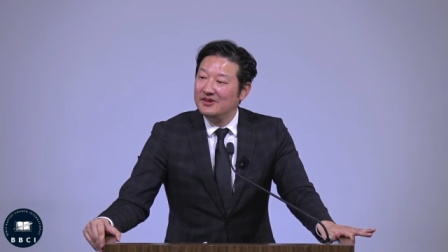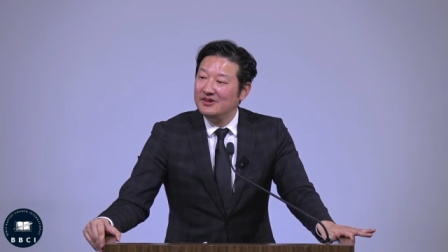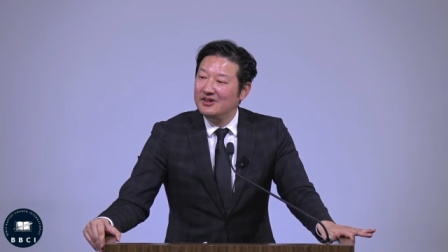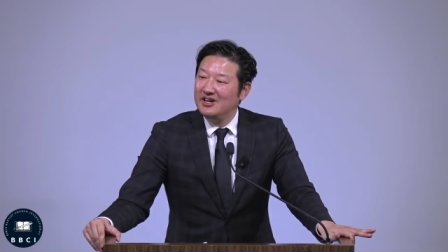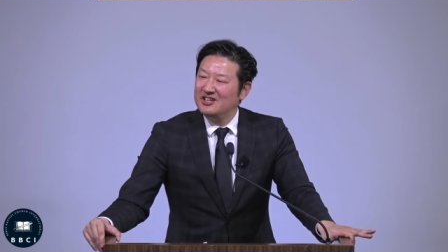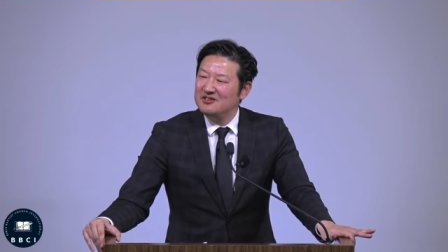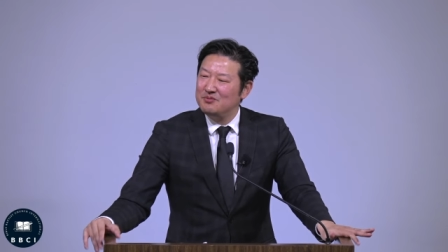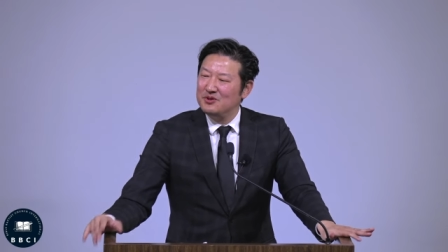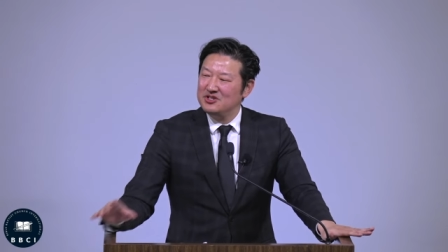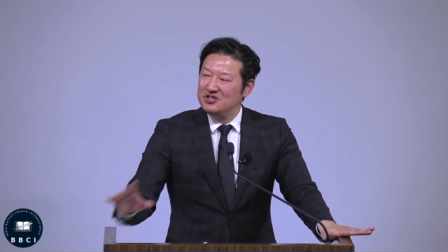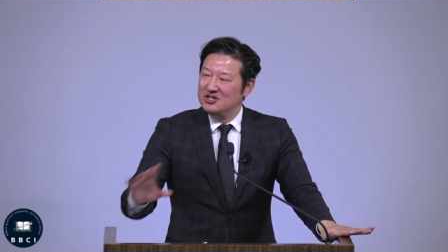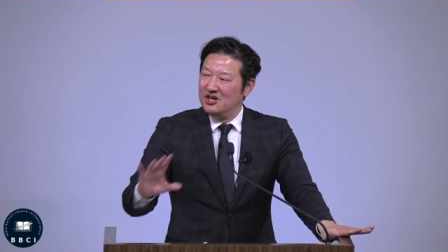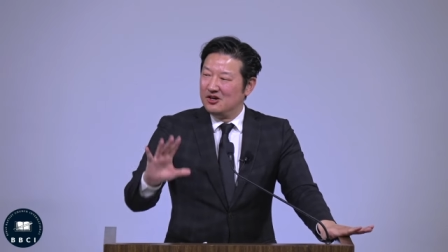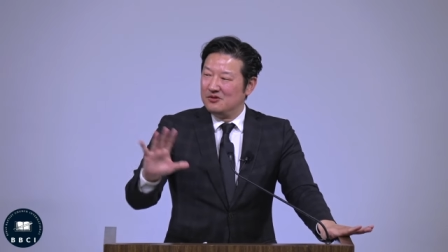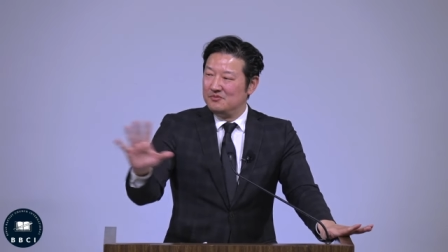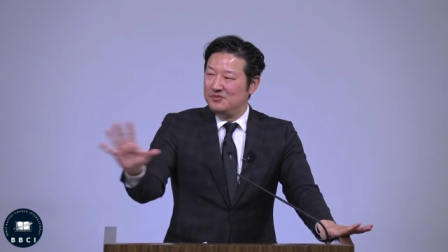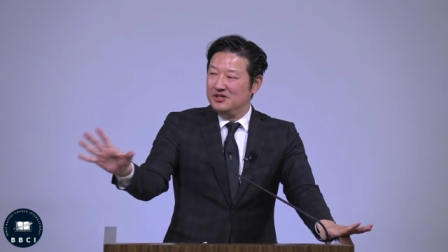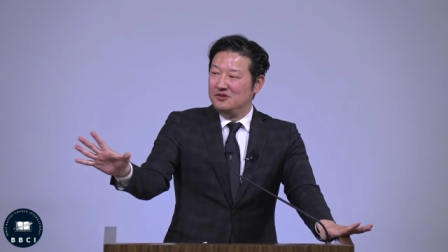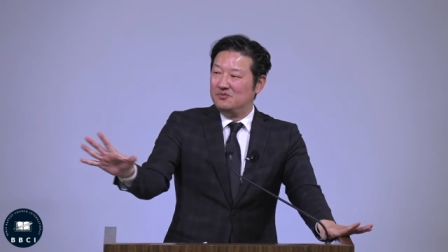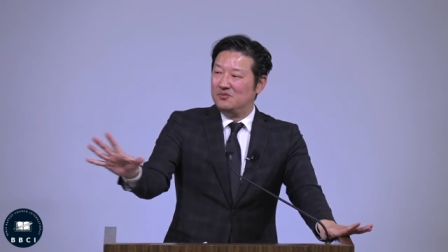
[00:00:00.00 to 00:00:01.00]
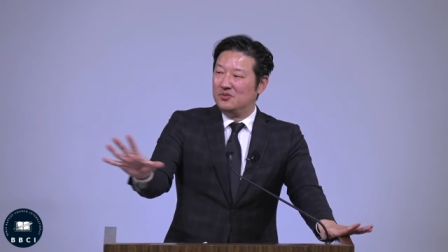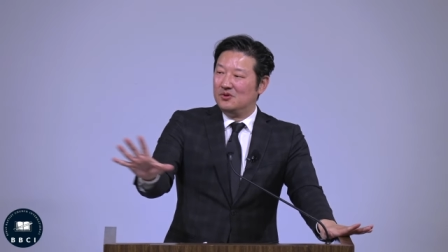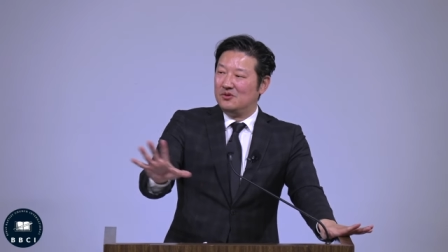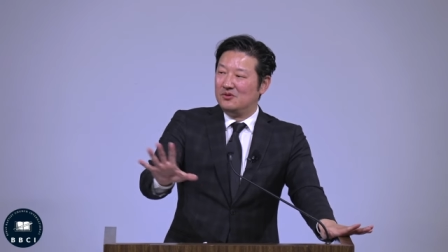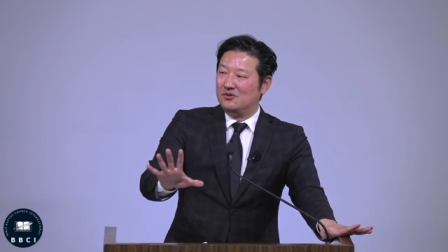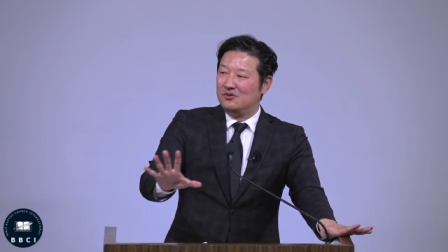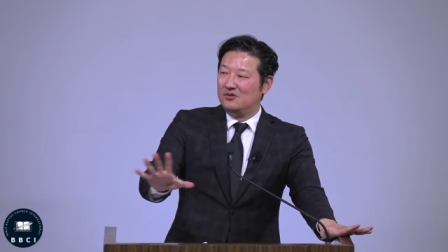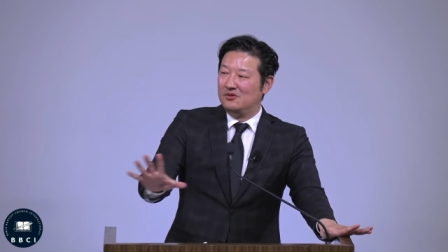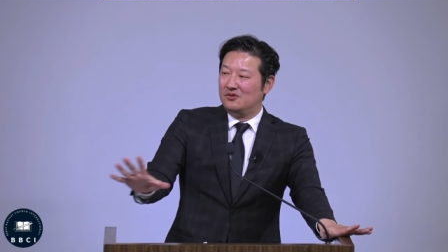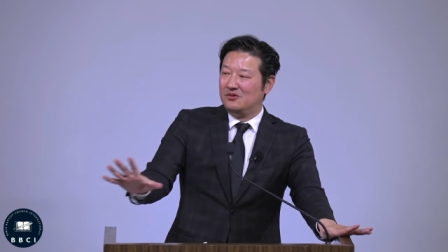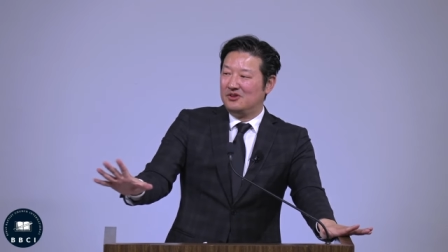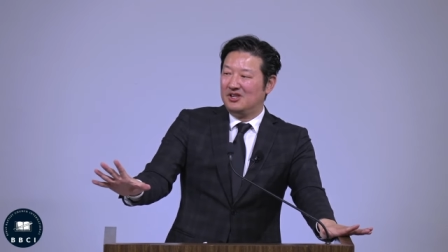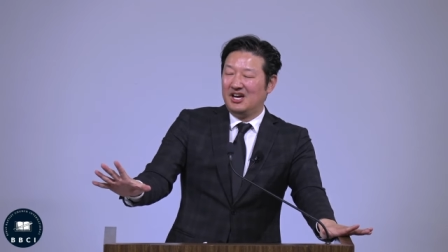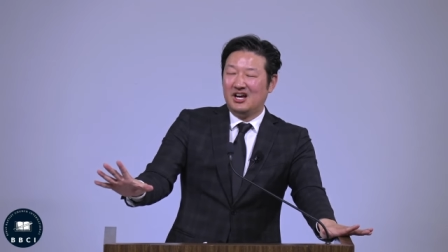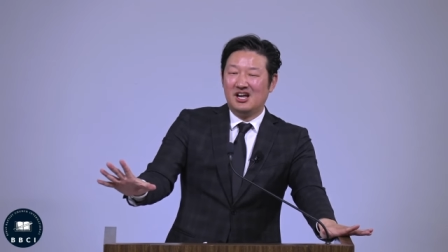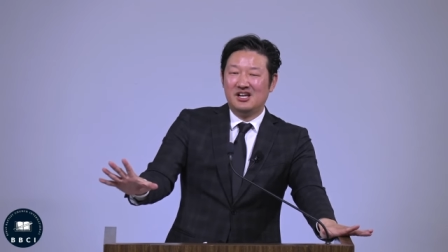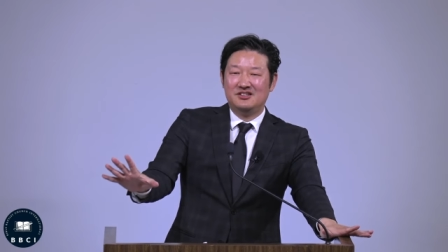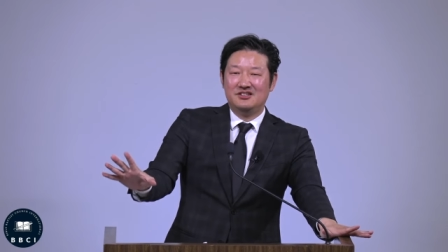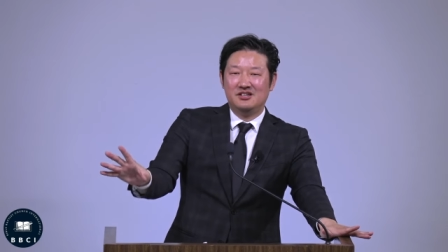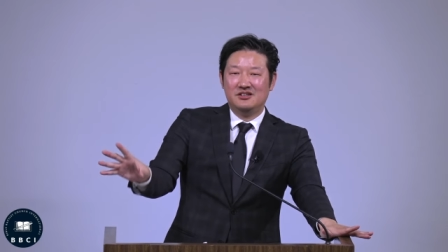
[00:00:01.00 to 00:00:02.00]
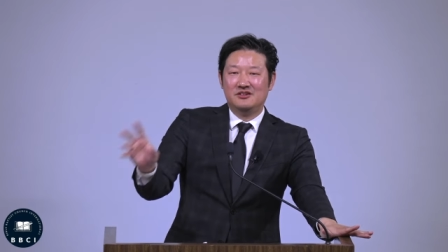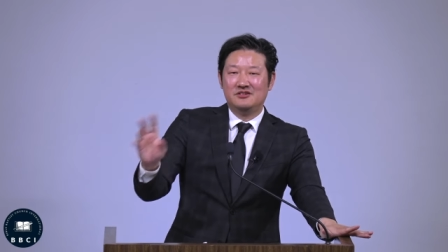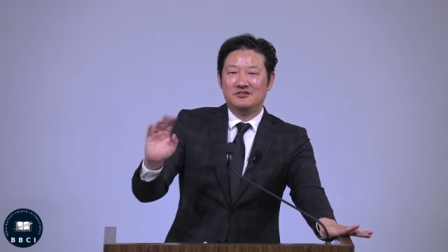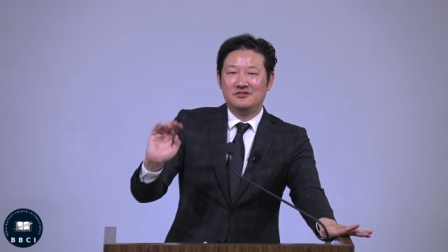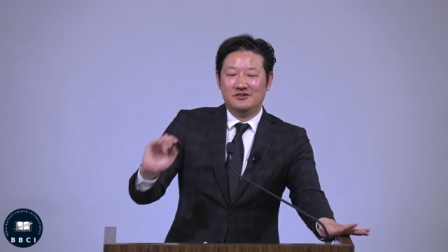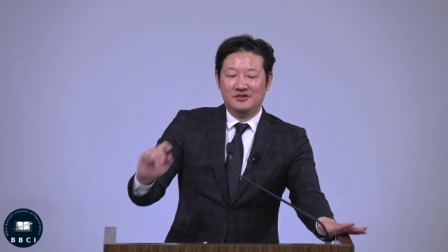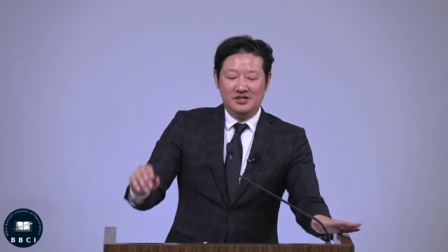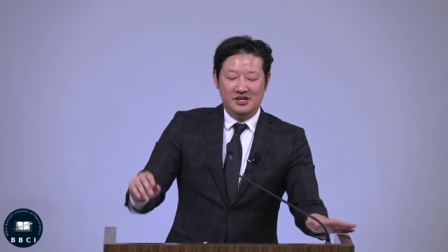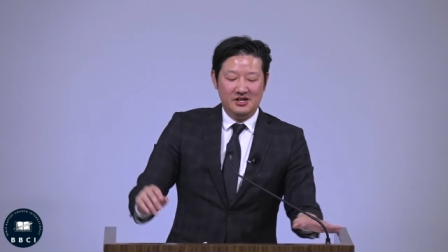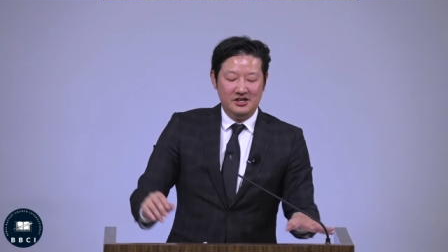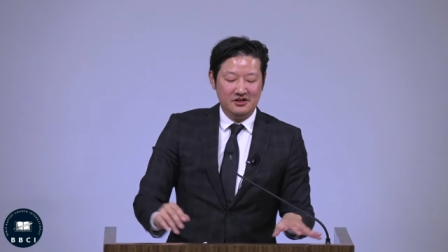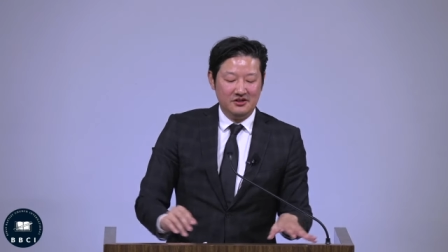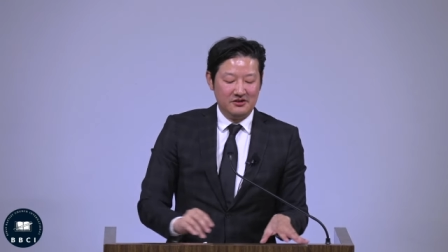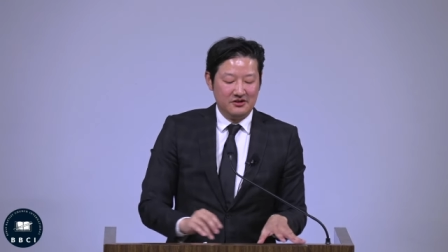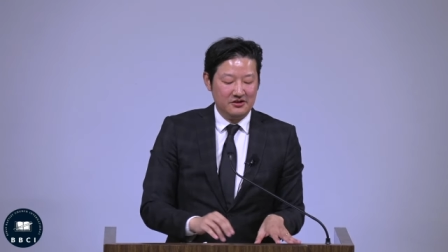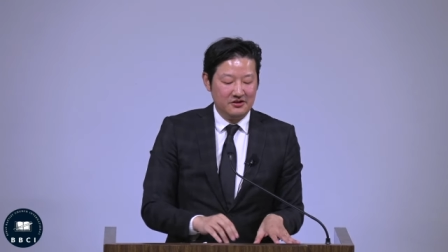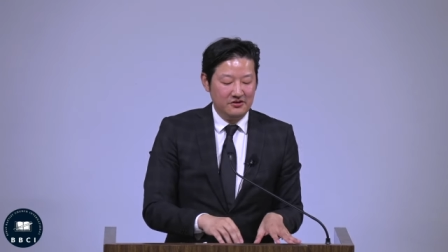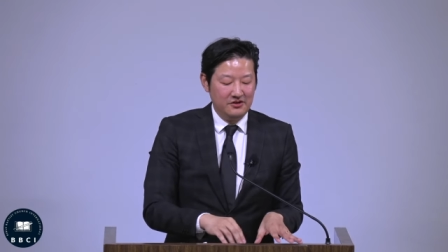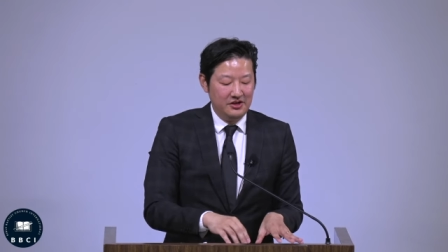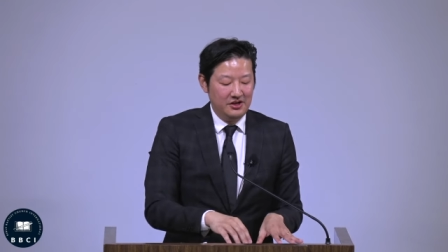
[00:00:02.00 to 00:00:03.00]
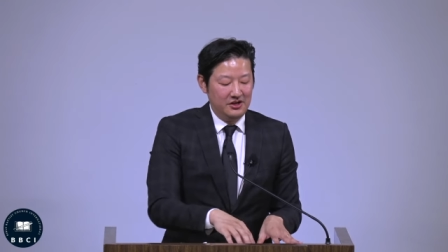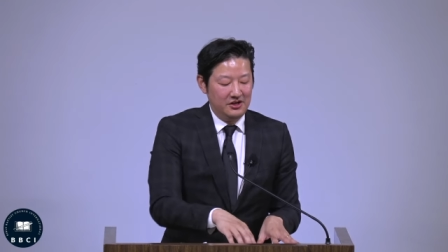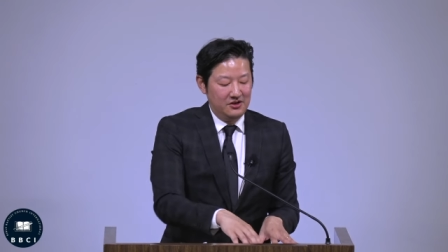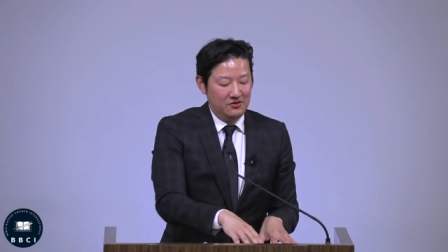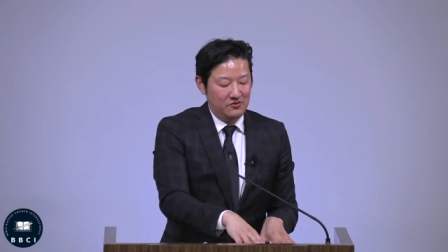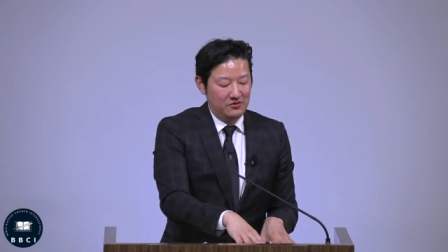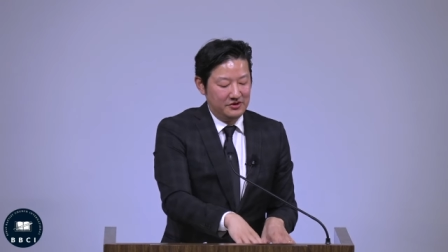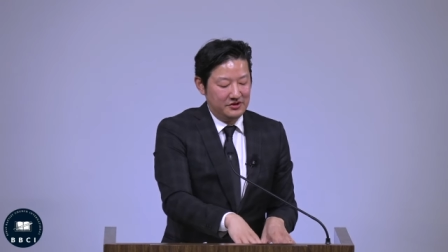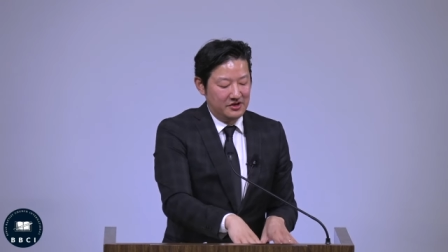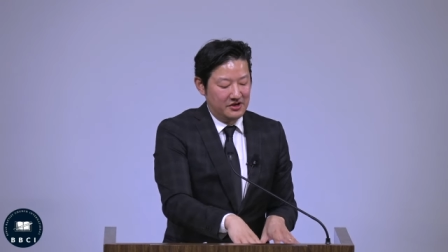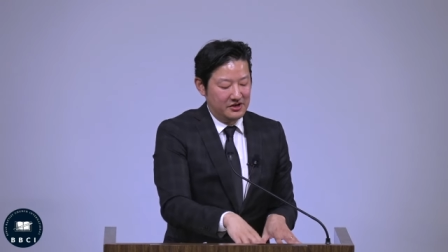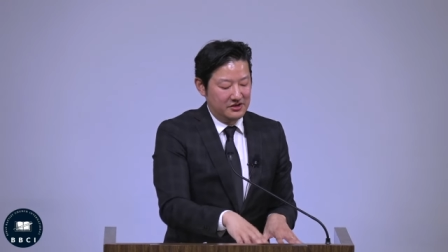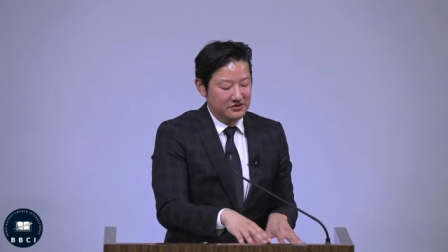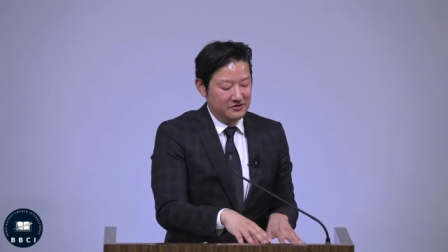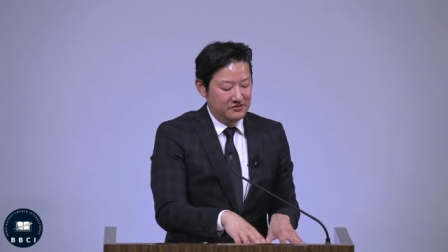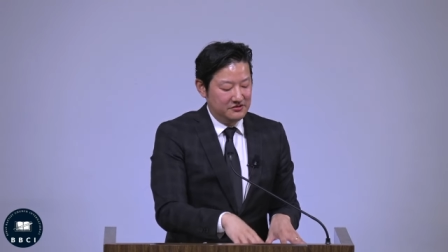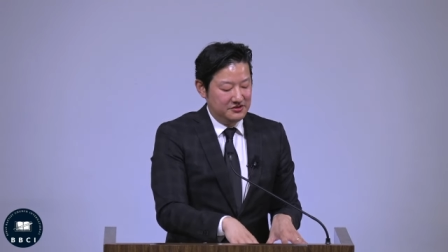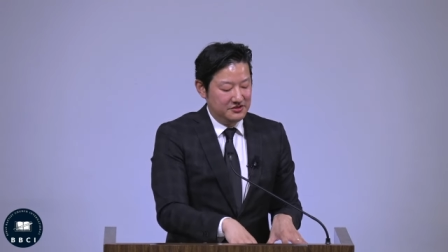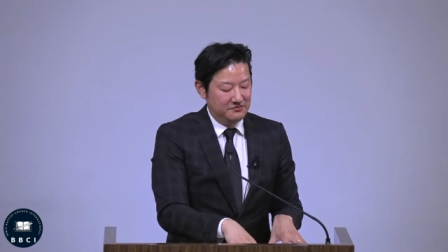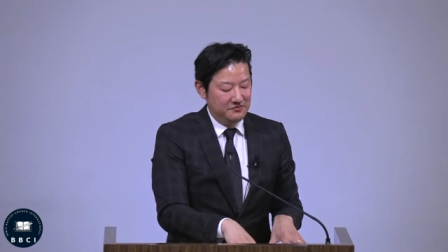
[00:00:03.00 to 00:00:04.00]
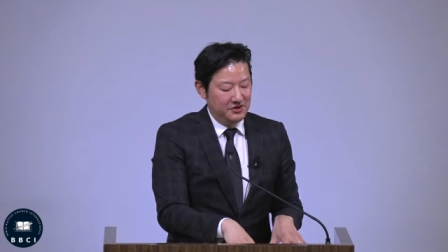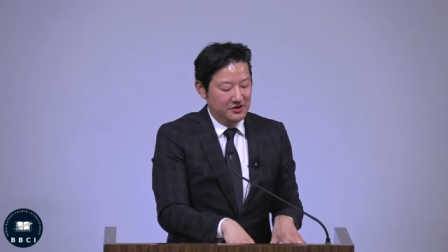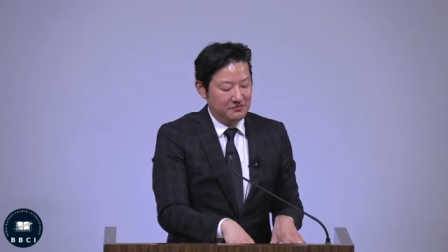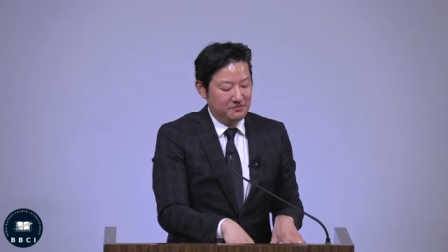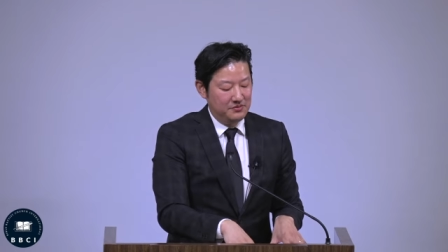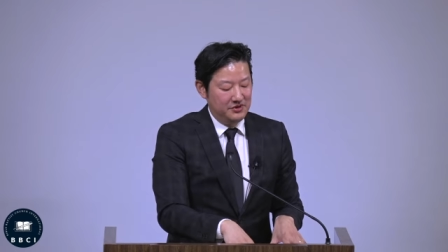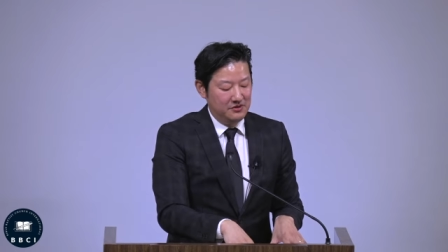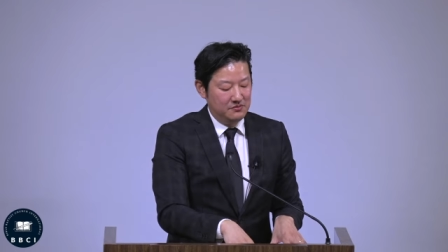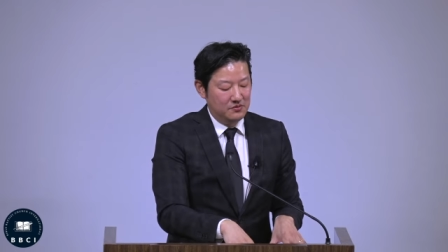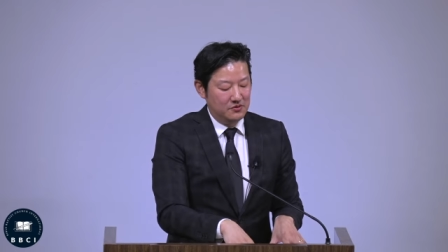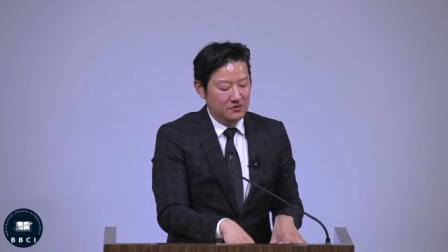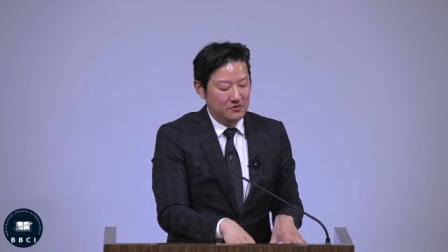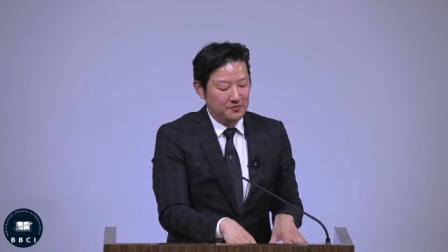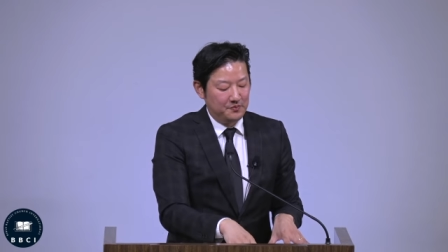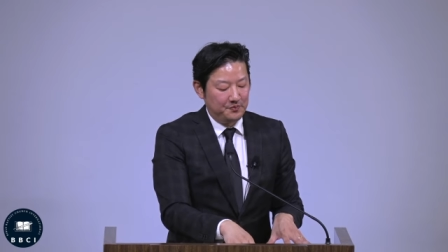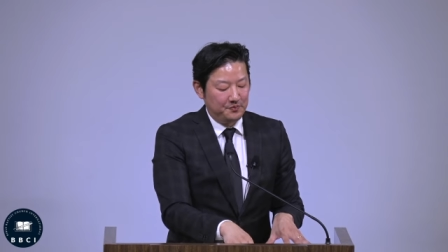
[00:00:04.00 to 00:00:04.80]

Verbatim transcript: especially young people. Yeah. Like I said yesterday, you know, we are talking to some young people.